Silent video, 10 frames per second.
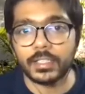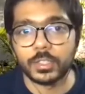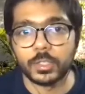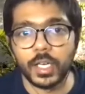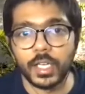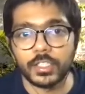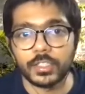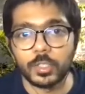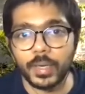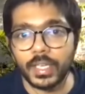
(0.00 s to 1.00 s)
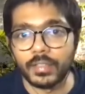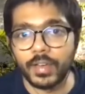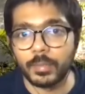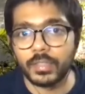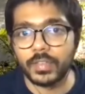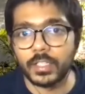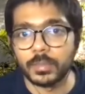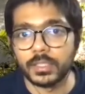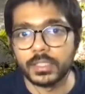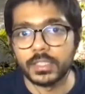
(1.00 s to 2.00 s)
So I'll just go to my environment
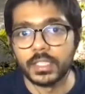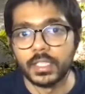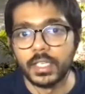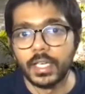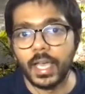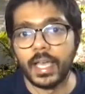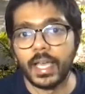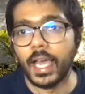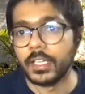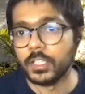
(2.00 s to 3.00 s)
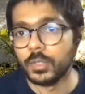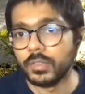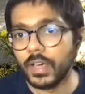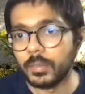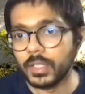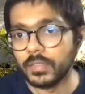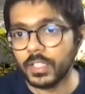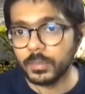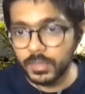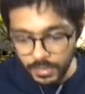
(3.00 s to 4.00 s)
variables, I'll a new environment
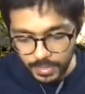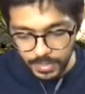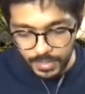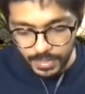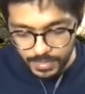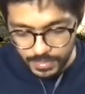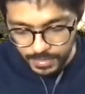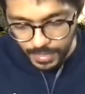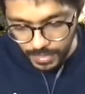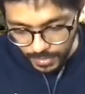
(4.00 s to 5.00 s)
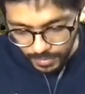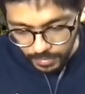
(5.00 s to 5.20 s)
variable, and let's say